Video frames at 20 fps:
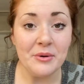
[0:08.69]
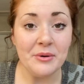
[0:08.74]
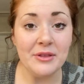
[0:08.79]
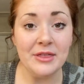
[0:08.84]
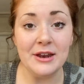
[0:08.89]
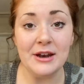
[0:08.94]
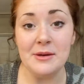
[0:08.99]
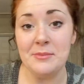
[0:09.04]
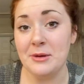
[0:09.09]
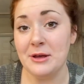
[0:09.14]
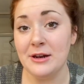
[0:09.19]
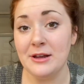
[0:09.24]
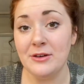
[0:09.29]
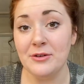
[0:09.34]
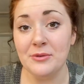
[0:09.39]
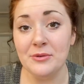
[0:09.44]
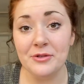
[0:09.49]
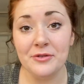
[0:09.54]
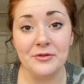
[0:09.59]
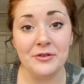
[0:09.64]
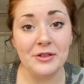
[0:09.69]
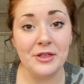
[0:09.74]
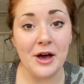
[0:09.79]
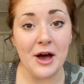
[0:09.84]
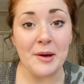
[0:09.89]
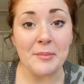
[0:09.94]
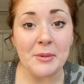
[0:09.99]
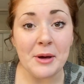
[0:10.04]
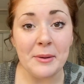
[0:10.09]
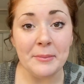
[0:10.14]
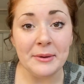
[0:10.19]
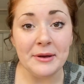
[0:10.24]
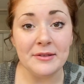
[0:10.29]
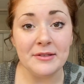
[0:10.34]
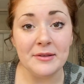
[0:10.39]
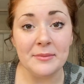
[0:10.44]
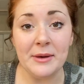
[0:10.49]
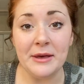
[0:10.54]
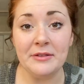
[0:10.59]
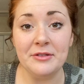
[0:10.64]
or that I'm gonna use for the upcoming
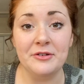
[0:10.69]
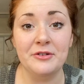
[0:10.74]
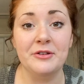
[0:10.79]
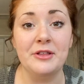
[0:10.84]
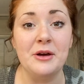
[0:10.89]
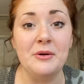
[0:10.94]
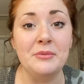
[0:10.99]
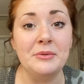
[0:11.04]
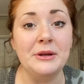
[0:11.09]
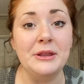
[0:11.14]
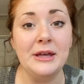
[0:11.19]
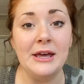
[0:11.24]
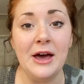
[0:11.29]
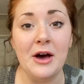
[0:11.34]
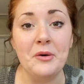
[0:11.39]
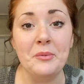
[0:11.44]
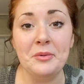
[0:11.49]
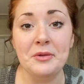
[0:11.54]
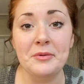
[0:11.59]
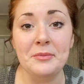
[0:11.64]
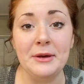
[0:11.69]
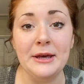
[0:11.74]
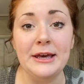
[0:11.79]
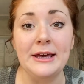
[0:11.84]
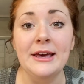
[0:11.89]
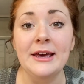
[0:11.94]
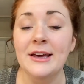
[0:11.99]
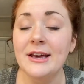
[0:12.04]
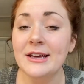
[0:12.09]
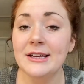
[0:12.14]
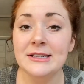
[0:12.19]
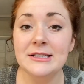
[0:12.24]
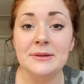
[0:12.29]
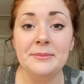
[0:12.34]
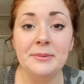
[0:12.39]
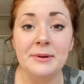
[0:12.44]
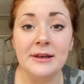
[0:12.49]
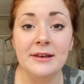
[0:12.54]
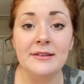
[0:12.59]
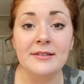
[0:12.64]
semester that really helps me
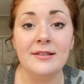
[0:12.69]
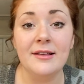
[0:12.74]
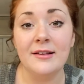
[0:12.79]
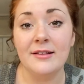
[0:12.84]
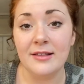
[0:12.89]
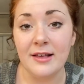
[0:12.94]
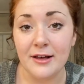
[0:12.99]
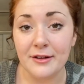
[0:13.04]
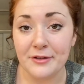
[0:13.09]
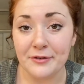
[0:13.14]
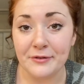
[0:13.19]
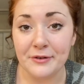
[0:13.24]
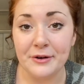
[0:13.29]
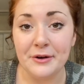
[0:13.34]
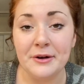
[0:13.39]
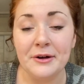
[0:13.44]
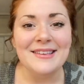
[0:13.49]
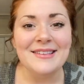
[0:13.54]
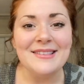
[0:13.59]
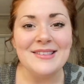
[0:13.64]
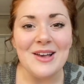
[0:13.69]
to be successful.